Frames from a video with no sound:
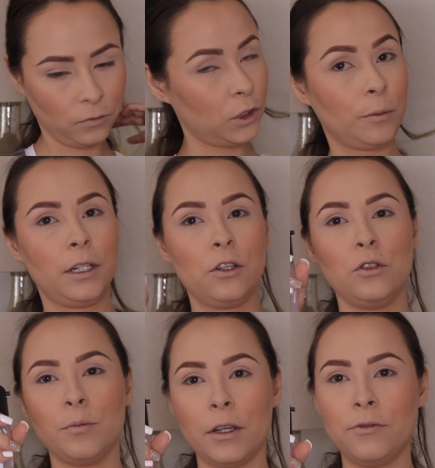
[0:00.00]
So I'm gonna
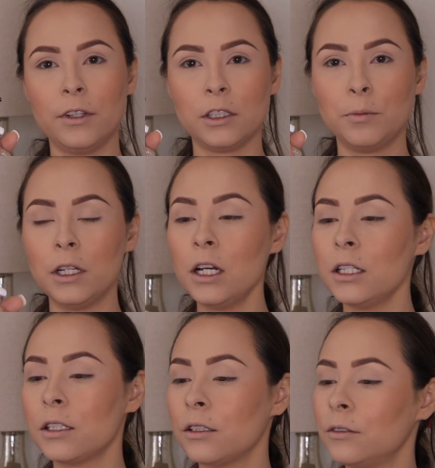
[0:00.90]
use my Fix
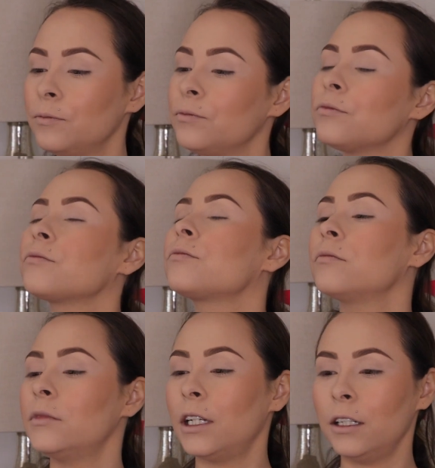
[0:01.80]
Plus.
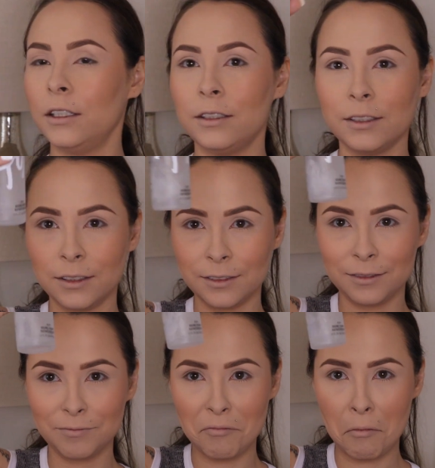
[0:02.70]
That is
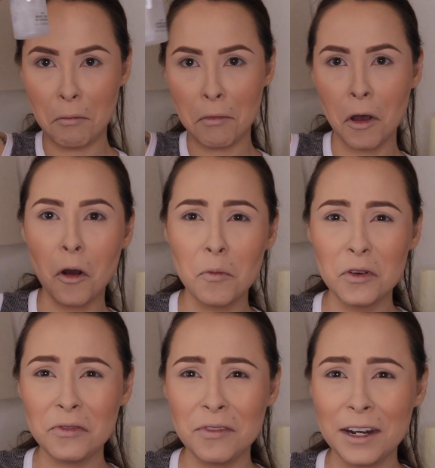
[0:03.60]

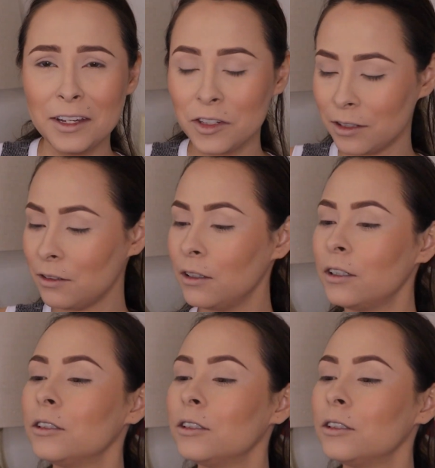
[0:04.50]
almost finished.